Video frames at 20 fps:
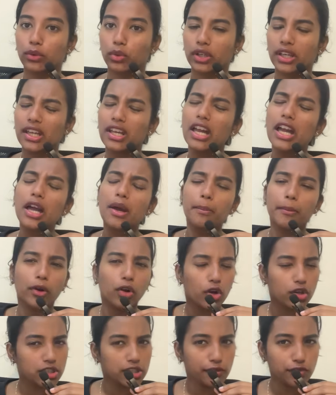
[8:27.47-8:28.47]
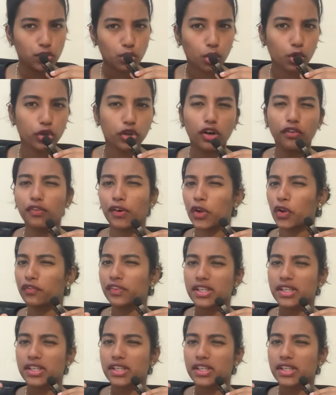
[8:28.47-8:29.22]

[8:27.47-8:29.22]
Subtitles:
Okay, because they've sold off one of